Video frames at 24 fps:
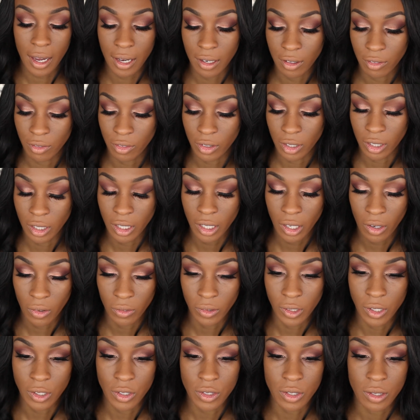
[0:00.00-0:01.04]
I really
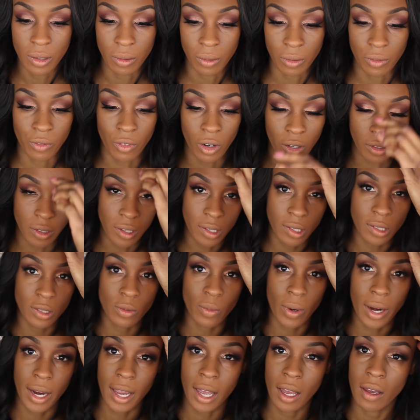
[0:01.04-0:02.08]
only use it on
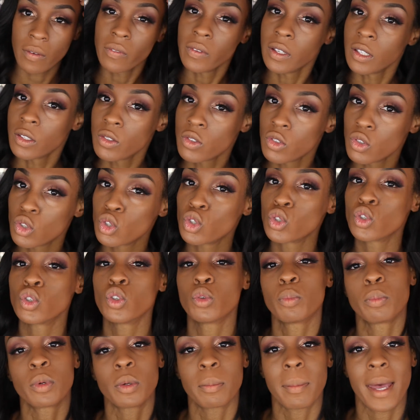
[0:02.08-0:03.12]
days where I have like
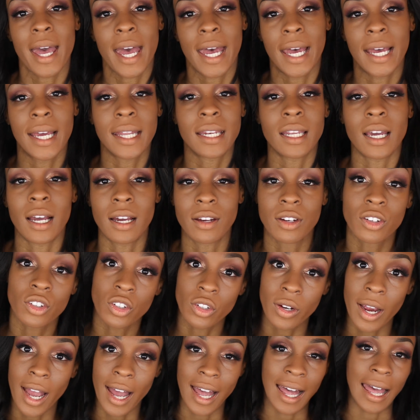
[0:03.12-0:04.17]
super bad
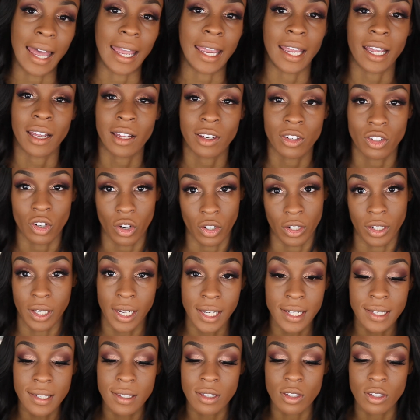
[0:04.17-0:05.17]
under eye darkness.